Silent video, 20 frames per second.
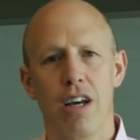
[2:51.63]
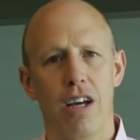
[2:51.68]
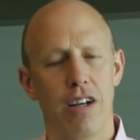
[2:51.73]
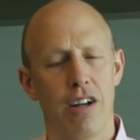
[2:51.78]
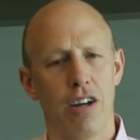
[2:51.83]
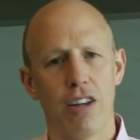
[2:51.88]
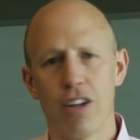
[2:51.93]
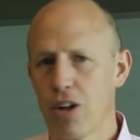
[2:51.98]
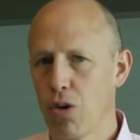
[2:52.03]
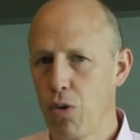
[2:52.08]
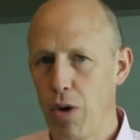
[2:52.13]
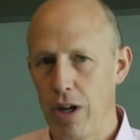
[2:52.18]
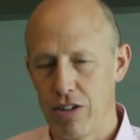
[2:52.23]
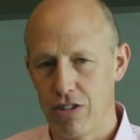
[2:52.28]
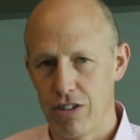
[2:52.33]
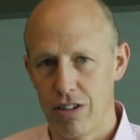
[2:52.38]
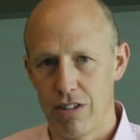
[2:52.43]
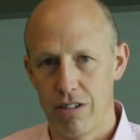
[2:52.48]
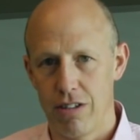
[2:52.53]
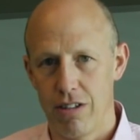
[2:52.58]
Another
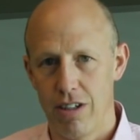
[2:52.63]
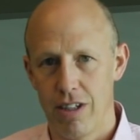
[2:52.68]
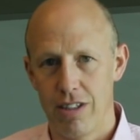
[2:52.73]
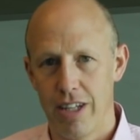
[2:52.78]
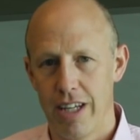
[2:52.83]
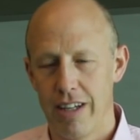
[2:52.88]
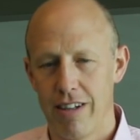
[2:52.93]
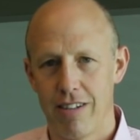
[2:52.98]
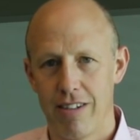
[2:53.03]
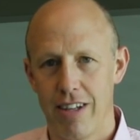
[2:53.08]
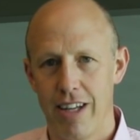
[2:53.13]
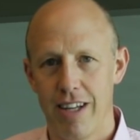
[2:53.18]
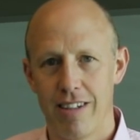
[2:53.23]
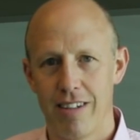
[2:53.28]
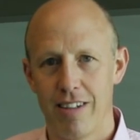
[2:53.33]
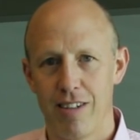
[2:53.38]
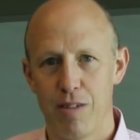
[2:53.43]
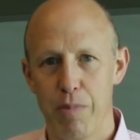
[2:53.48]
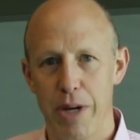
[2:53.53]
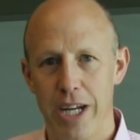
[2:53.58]
question a data
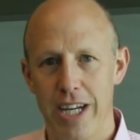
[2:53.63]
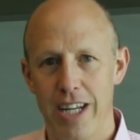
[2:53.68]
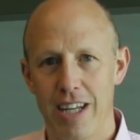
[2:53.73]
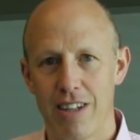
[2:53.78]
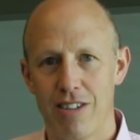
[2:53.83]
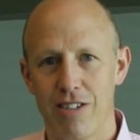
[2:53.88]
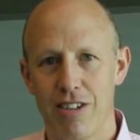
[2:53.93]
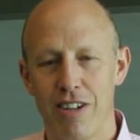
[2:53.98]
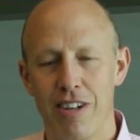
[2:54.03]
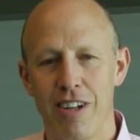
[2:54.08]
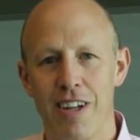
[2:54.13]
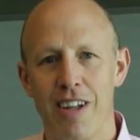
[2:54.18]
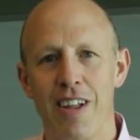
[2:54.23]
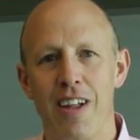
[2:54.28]
scientist might answer,